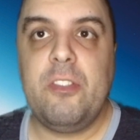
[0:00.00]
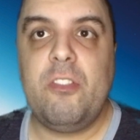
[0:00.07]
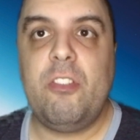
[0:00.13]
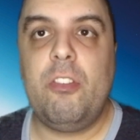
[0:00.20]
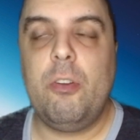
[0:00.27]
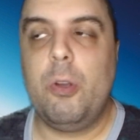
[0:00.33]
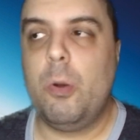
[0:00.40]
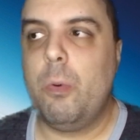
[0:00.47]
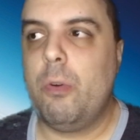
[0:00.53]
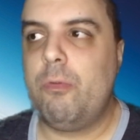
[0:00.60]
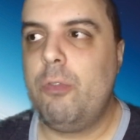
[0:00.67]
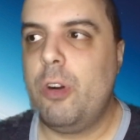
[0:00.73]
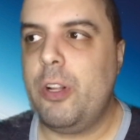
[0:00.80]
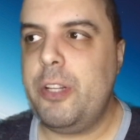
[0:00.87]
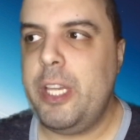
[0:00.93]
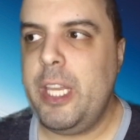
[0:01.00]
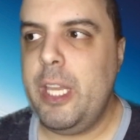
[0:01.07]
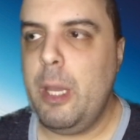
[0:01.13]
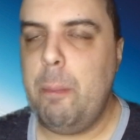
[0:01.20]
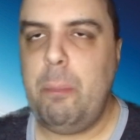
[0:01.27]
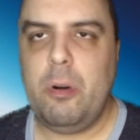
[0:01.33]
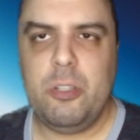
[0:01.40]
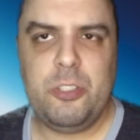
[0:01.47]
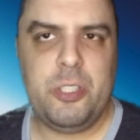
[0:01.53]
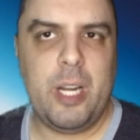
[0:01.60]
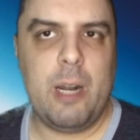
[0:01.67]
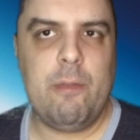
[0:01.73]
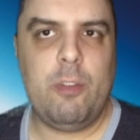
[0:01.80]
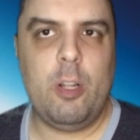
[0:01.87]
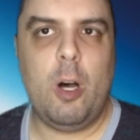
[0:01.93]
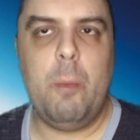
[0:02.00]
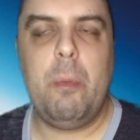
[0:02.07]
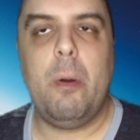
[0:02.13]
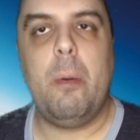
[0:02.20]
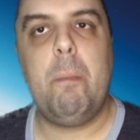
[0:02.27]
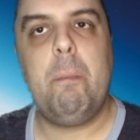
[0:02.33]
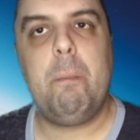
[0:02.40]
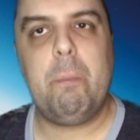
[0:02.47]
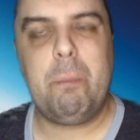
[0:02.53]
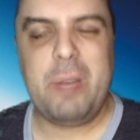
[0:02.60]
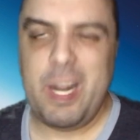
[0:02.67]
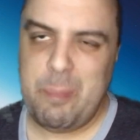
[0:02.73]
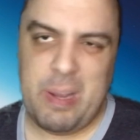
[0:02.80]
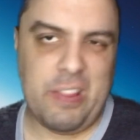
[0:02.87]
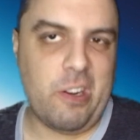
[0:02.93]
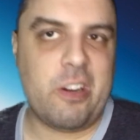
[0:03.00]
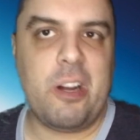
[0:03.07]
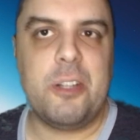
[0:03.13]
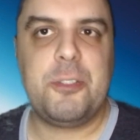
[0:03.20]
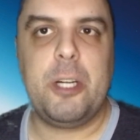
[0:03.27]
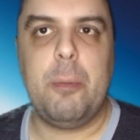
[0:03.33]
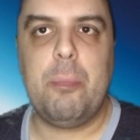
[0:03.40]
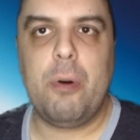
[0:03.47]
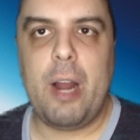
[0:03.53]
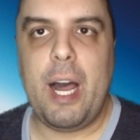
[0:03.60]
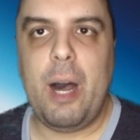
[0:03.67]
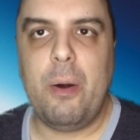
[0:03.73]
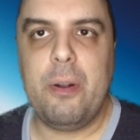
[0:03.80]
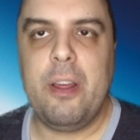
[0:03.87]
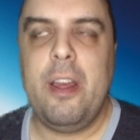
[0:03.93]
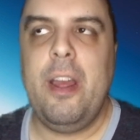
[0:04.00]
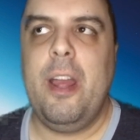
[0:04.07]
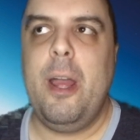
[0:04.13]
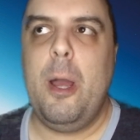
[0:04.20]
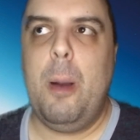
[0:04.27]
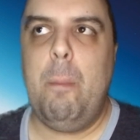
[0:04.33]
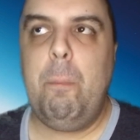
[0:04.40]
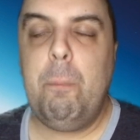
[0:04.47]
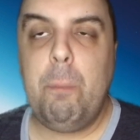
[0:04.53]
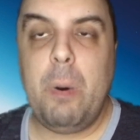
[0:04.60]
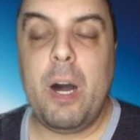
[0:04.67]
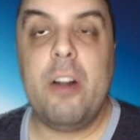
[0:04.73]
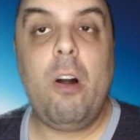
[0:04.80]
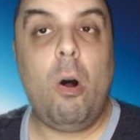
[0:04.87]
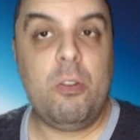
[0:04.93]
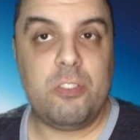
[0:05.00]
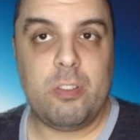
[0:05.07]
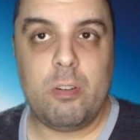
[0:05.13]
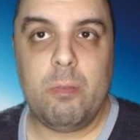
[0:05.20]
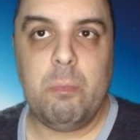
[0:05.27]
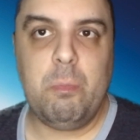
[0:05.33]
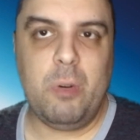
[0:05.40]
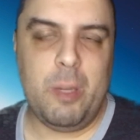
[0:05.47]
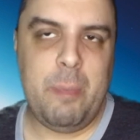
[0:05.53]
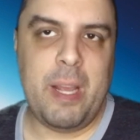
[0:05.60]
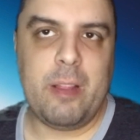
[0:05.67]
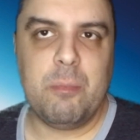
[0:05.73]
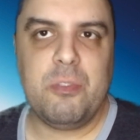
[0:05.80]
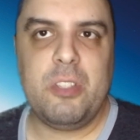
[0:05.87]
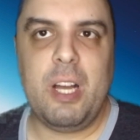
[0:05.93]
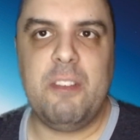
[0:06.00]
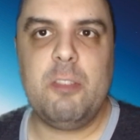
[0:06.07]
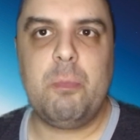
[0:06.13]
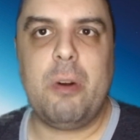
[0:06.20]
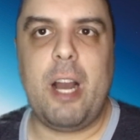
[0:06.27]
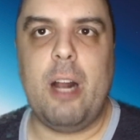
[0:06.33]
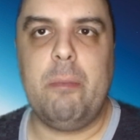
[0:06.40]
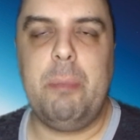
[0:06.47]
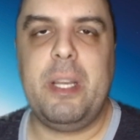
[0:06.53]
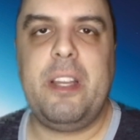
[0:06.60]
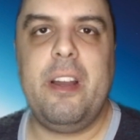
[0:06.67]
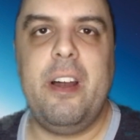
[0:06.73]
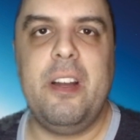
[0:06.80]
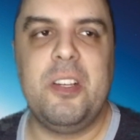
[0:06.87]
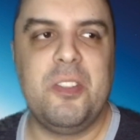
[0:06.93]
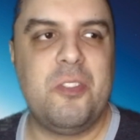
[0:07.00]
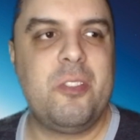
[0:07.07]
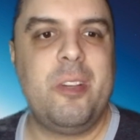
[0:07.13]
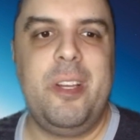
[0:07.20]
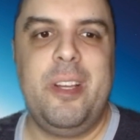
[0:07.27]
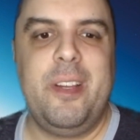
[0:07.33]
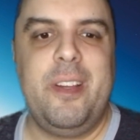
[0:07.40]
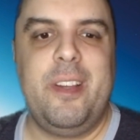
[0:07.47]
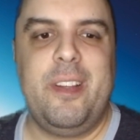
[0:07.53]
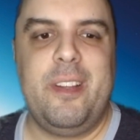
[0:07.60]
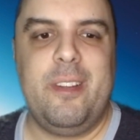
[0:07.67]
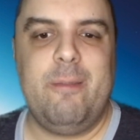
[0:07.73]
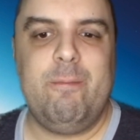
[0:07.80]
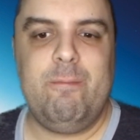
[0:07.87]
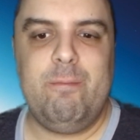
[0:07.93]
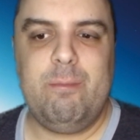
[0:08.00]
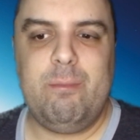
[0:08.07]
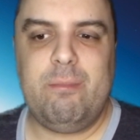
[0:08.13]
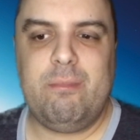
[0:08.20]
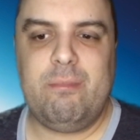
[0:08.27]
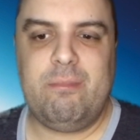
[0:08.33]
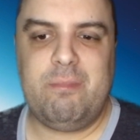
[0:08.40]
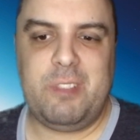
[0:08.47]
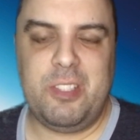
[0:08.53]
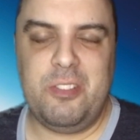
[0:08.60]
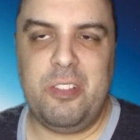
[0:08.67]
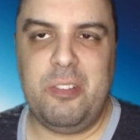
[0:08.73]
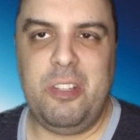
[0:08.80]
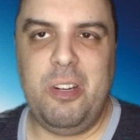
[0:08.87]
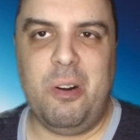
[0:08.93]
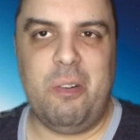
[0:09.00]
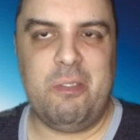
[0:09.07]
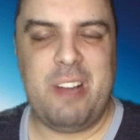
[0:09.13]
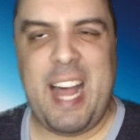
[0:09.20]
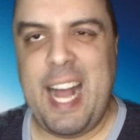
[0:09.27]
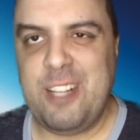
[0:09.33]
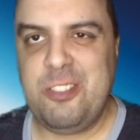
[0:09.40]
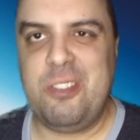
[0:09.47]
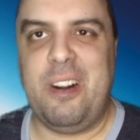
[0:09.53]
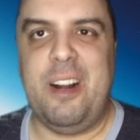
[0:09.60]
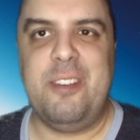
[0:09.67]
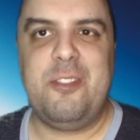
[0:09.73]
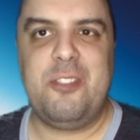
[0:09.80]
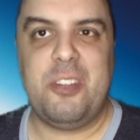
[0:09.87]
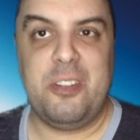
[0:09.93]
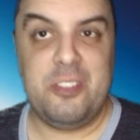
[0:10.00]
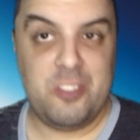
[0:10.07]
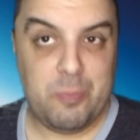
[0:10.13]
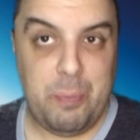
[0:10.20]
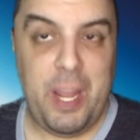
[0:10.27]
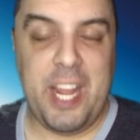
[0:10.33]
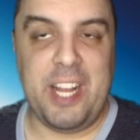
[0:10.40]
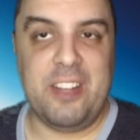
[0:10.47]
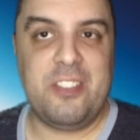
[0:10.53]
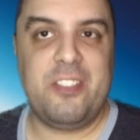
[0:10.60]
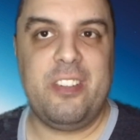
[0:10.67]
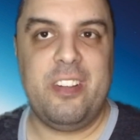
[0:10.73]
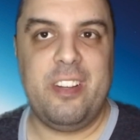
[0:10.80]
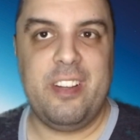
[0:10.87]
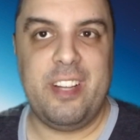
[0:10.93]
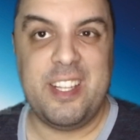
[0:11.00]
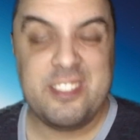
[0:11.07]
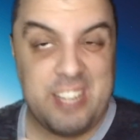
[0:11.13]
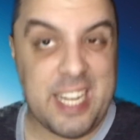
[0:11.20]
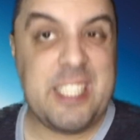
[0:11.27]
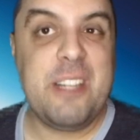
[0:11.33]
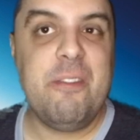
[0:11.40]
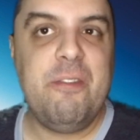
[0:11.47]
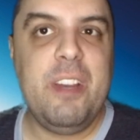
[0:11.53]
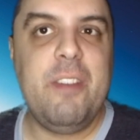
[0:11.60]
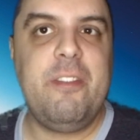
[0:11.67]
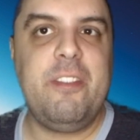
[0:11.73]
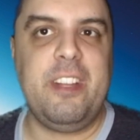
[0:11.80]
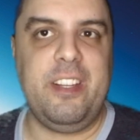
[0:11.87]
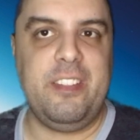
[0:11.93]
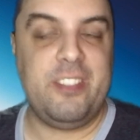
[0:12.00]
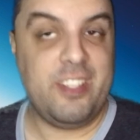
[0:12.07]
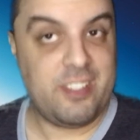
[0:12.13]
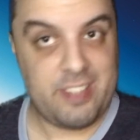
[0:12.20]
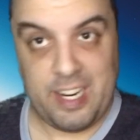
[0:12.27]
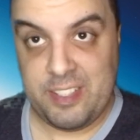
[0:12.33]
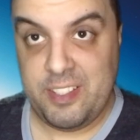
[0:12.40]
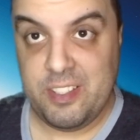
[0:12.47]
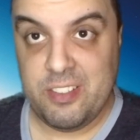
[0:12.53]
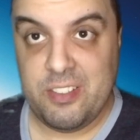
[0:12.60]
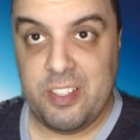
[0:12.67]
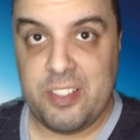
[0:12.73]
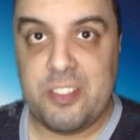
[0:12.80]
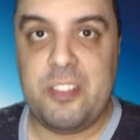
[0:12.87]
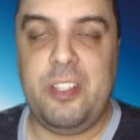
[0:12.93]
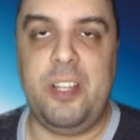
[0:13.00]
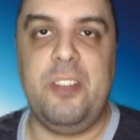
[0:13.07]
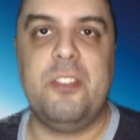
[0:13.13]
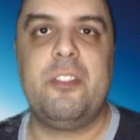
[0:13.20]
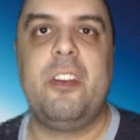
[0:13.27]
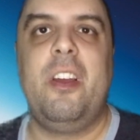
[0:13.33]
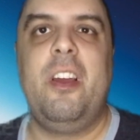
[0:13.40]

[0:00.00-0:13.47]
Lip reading: to really push the envelope, kind of make their country proud, but also really make themselves proud because astronauts, space, it's 1950s, it's 1960s.